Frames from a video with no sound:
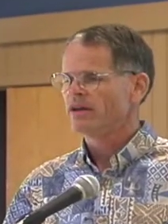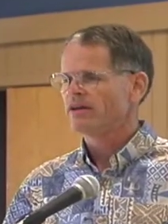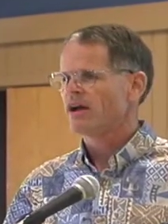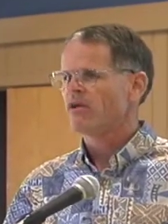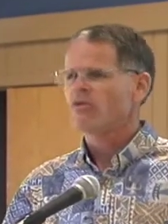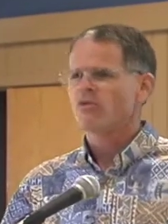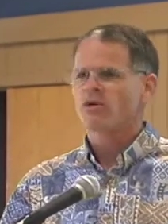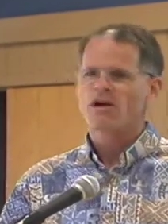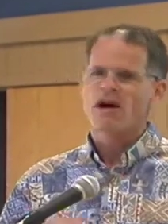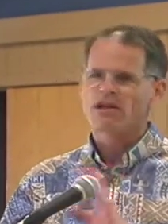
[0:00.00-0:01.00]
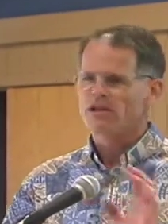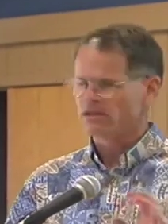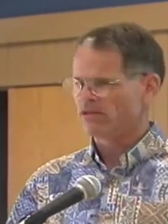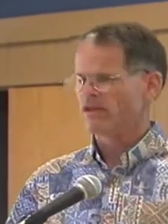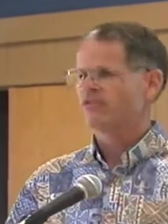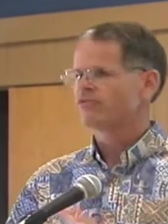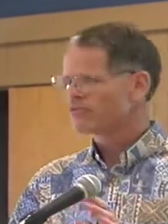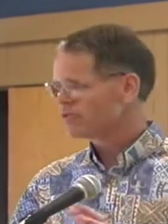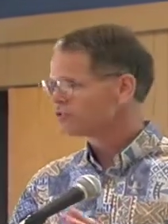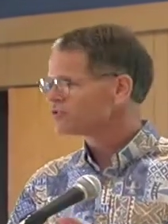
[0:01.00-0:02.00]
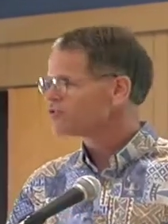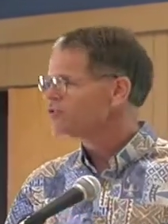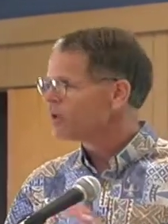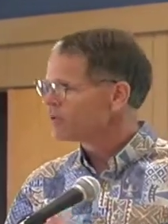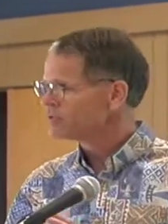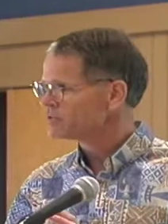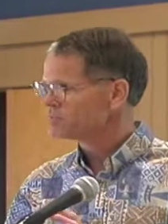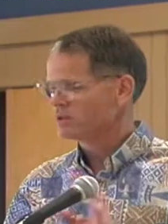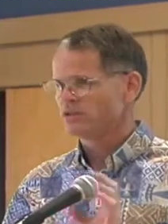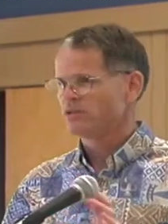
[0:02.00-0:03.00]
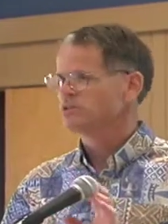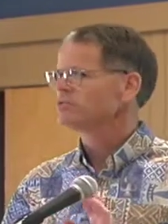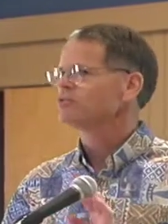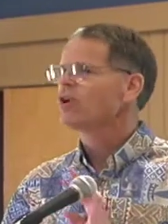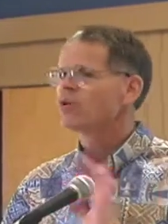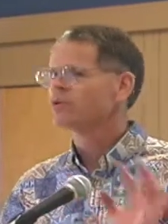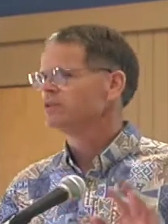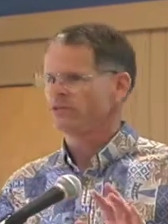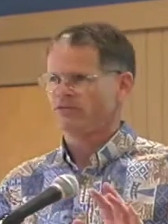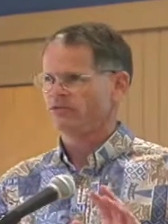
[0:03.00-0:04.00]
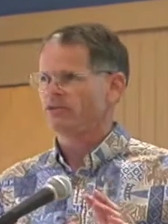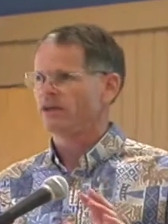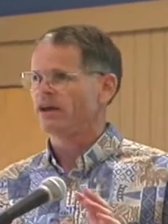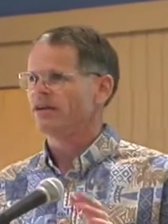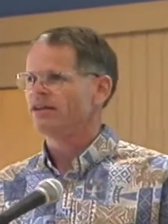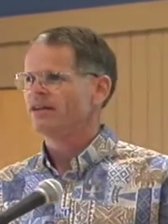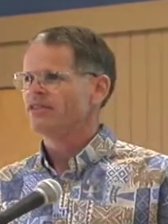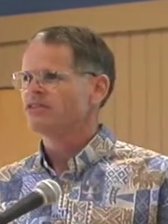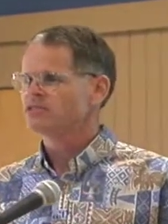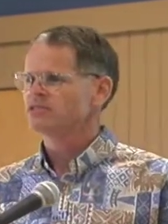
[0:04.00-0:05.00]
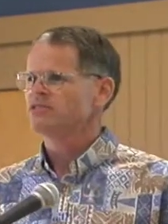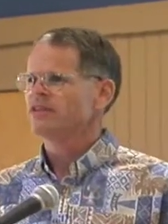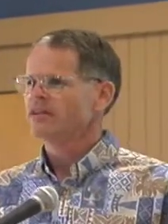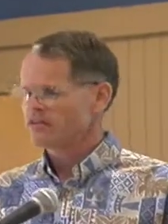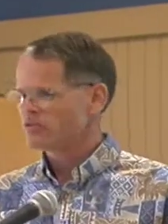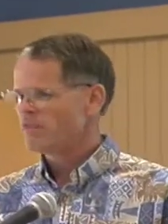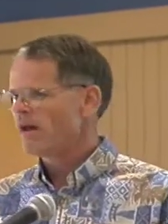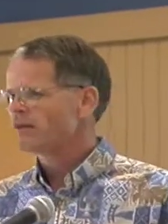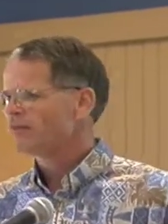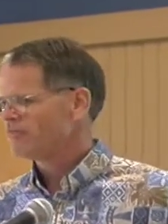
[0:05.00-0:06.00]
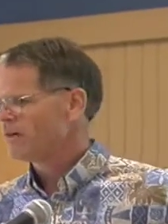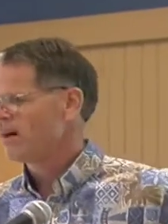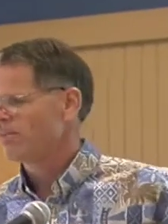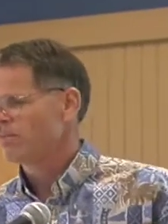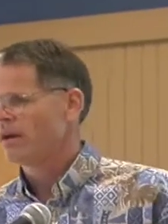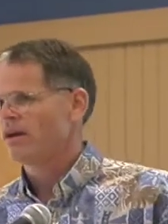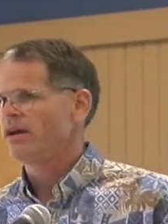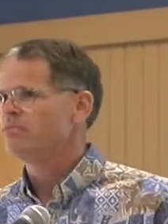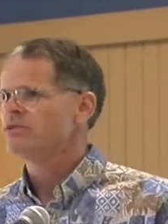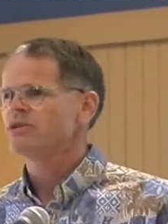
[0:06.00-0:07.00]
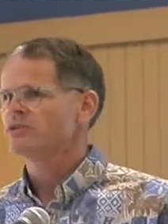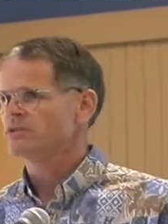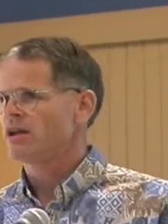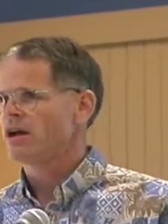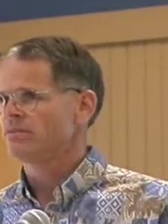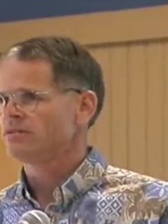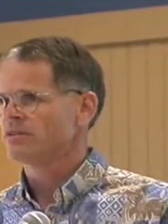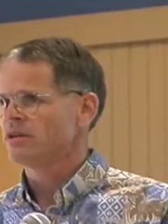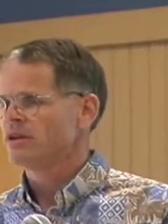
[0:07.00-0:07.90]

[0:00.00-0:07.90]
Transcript: Now, we're all a little adverse to odors, but this is totally different than that. This is, magnified by 1,000,000 times.